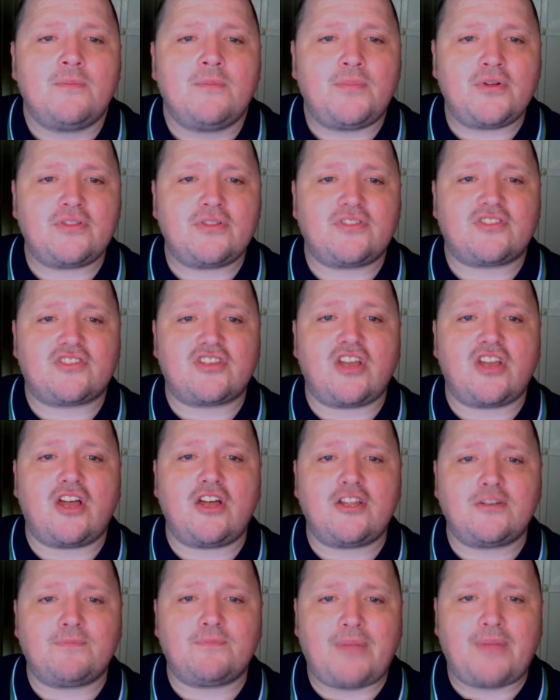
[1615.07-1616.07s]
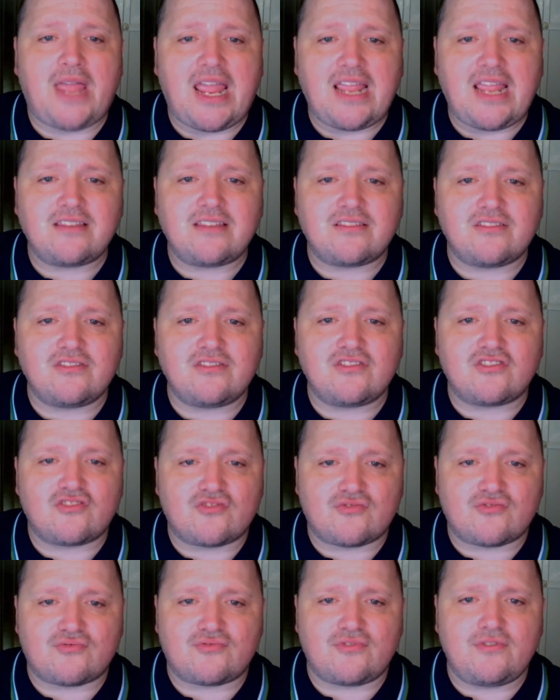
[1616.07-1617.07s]
but Todd Payton's
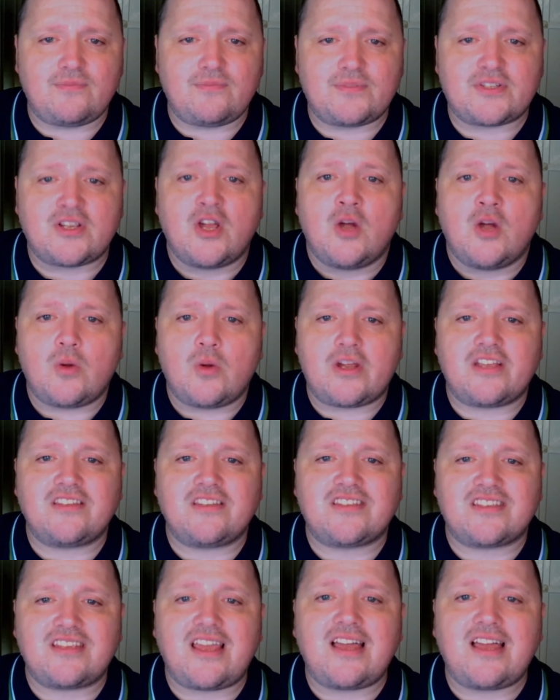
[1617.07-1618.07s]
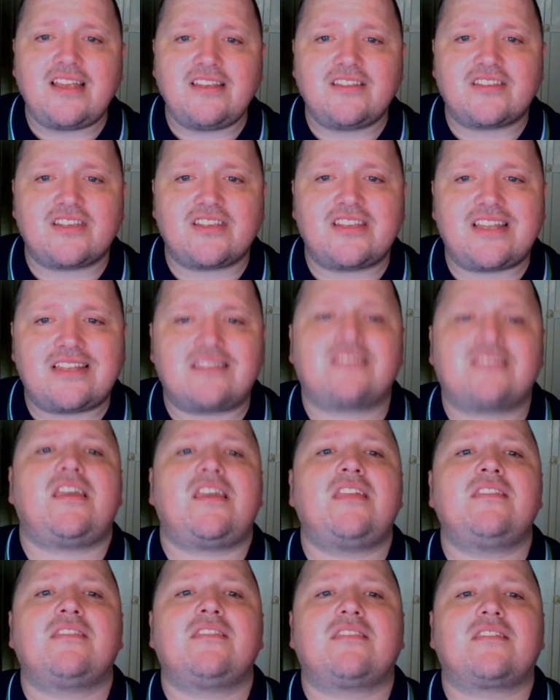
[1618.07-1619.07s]
troops were consigned to their
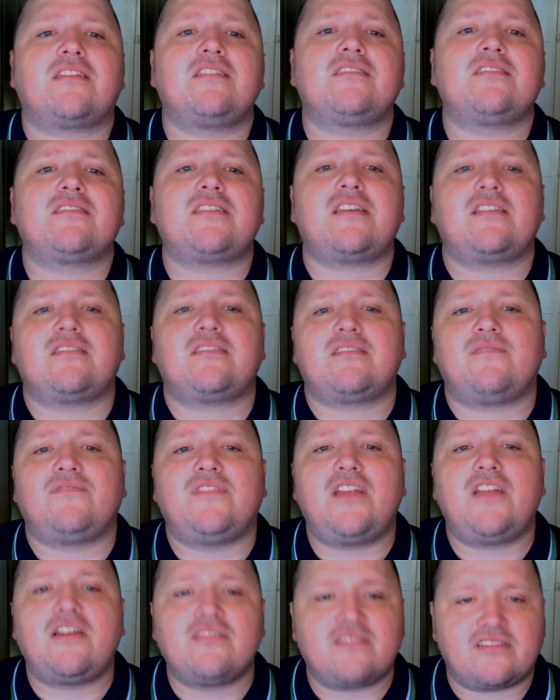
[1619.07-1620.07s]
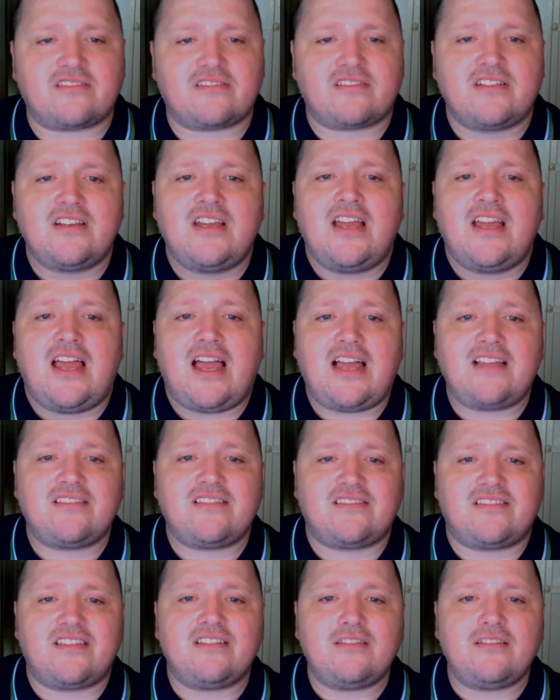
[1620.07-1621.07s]
10th consecutive loss as
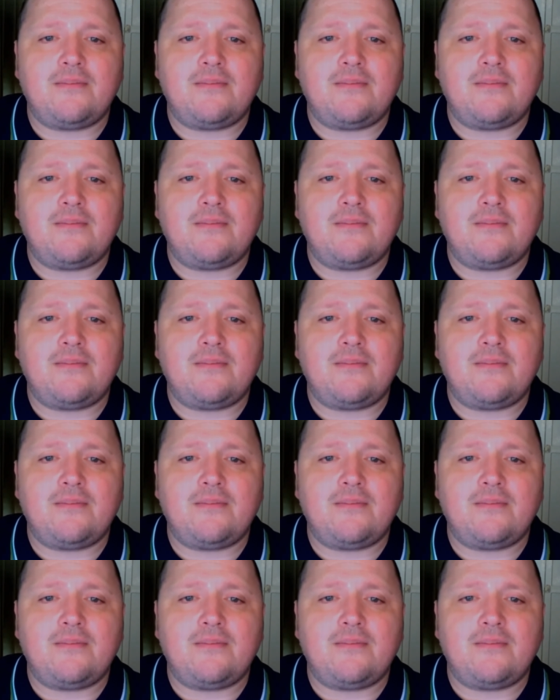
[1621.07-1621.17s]
Dylan